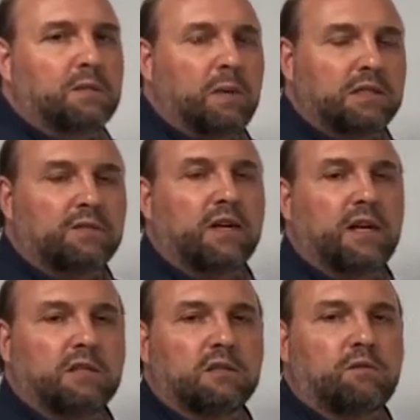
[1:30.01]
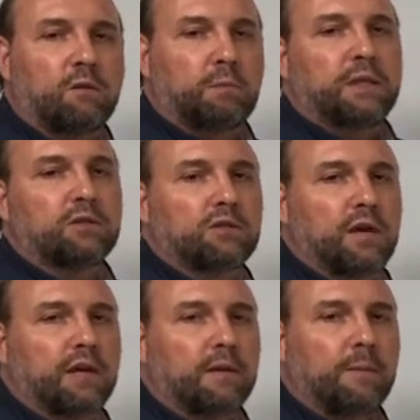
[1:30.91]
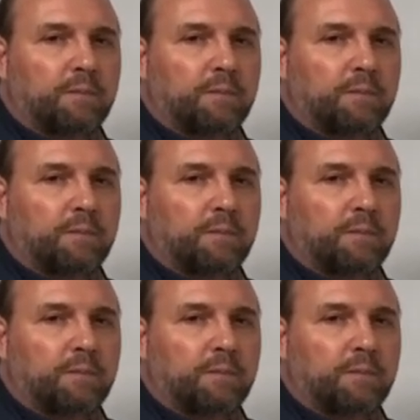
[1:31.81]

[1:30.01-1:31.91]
specifications for peel strength.